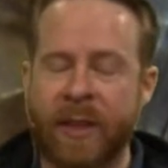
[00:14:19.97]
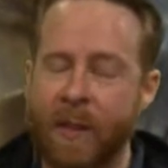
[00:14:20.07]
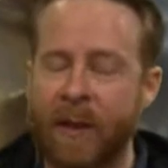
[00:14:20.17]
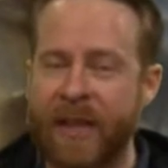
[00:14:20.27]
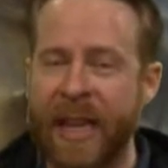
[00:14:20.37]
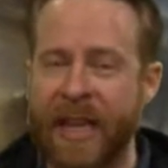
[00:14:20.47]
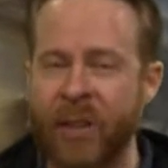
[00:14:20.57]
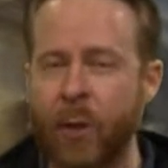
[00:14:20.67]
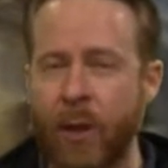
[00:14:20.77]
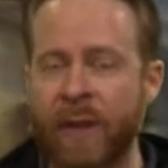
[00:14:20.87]
It's about 10
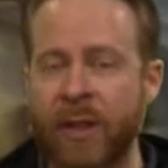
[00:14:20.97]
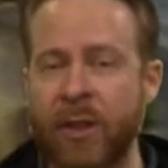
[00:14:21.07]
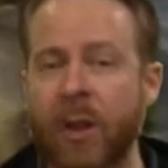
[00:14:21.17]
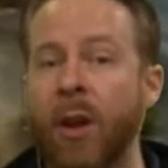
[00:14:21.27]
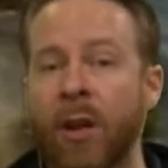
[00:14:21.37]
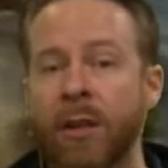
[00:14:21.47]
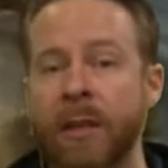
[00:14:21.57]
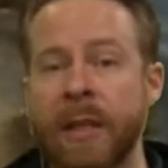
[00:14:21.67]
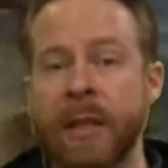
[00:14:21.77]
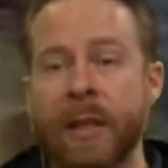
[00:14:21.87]
to 12 inches long.
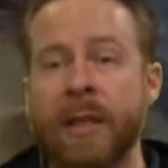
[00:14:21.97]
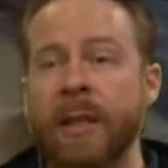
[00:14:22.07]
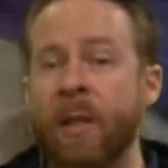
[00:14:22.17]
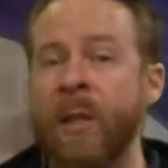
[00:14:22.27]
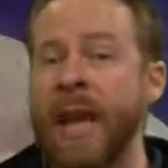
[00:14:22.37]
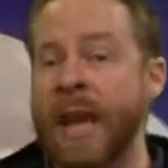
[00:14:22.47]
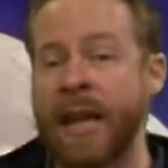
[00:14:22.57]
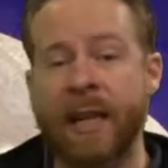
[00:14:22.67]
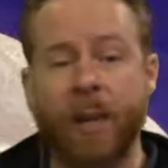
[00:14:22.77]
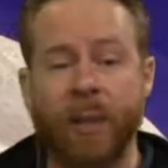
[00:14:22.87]
We had
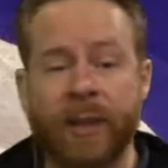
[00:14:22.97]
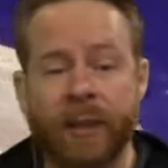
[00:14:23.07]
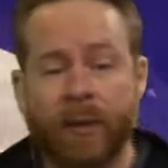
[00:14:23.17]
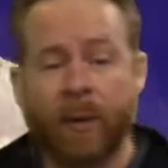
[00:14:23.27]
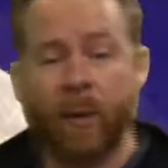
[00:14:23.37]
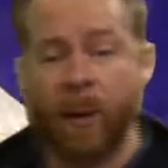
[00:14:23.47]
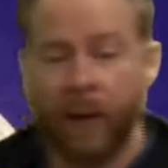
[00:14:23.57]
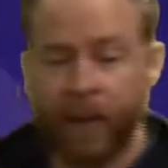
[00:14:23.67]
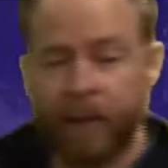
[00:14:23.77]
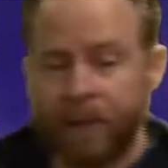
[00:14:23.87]
a couple here for a
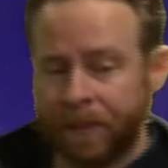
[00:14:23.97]
while,